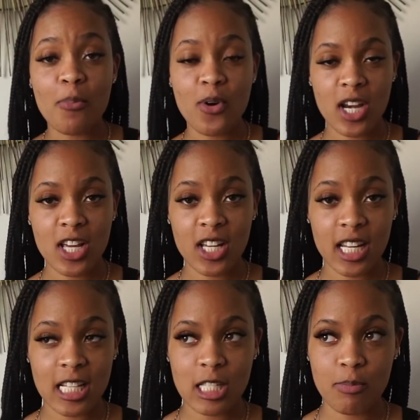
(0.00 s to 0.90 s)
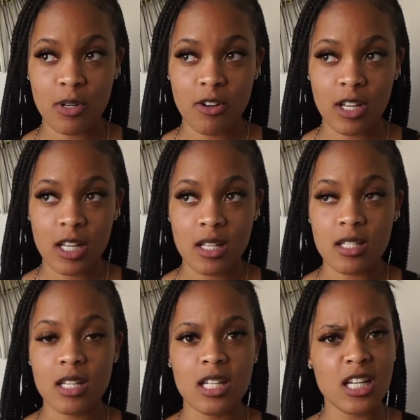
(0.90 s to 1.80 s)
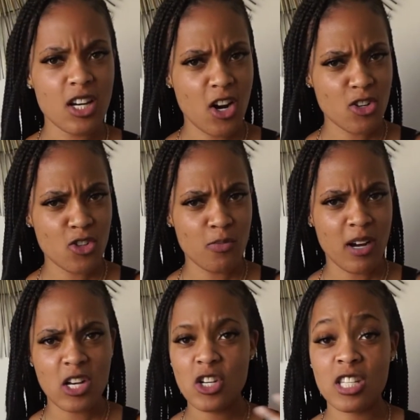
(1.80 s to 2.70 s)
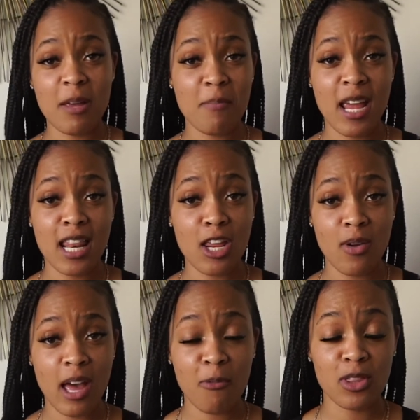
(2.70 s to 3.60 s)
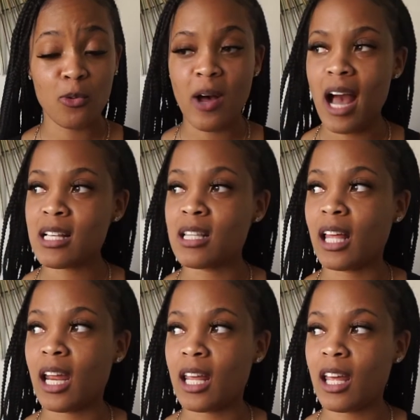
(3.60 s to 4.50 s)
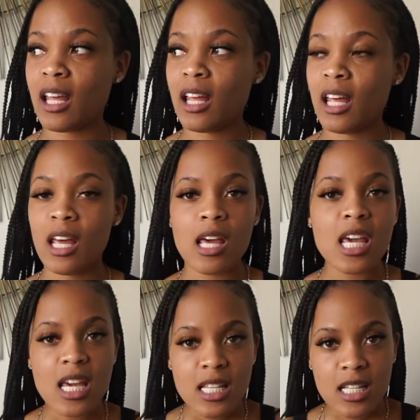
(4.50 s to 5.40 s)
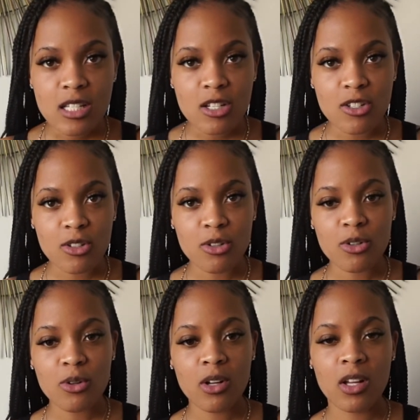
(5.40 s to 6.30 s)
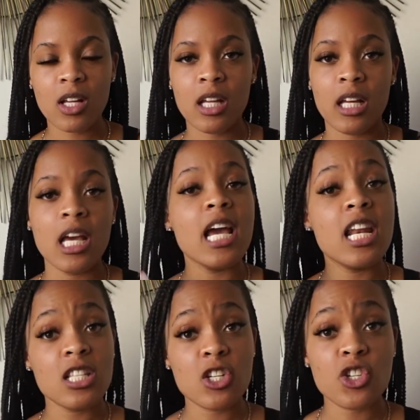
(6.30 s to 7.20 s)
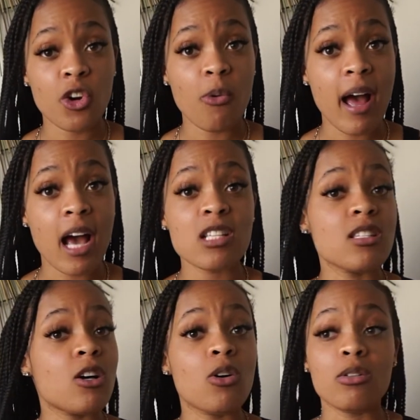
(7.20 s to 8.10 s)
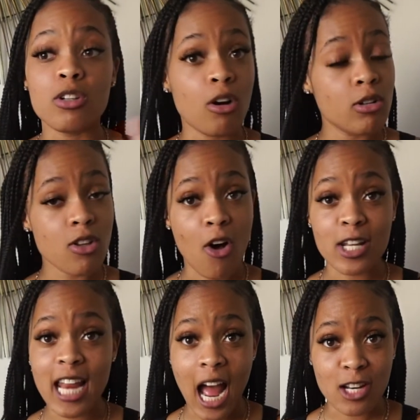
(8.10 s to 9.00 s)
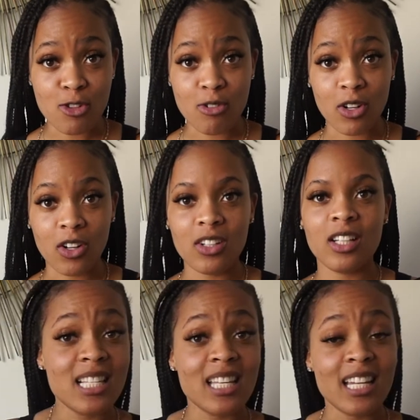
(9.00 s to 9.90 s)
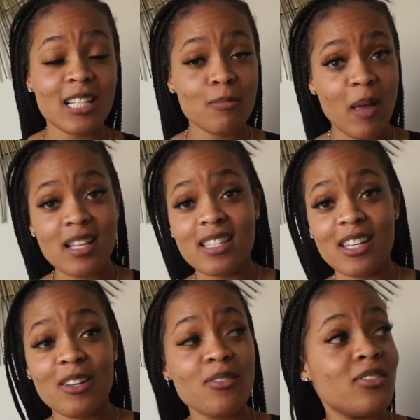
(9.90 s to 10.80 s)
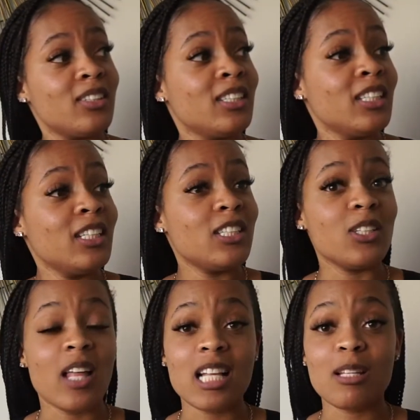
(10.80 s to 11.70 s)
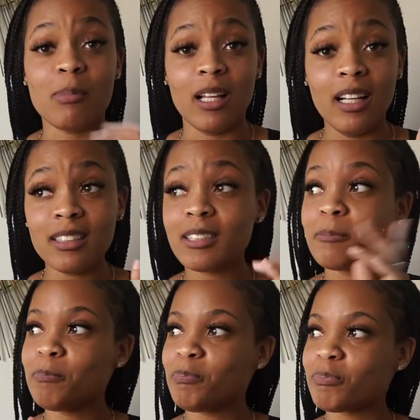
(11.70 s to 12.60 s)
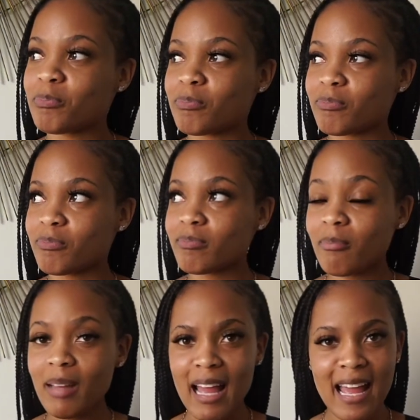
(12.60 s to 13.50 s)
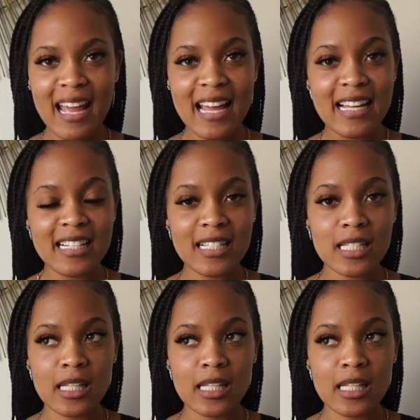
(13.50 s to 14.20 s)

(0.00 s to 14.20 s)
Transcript: pretty good experience. Didn't hurt too much. Same pain that you get with the wax lady. Easy to do. It is a sure wax, so it's all natural. It's inexpensive, so that's a plus. And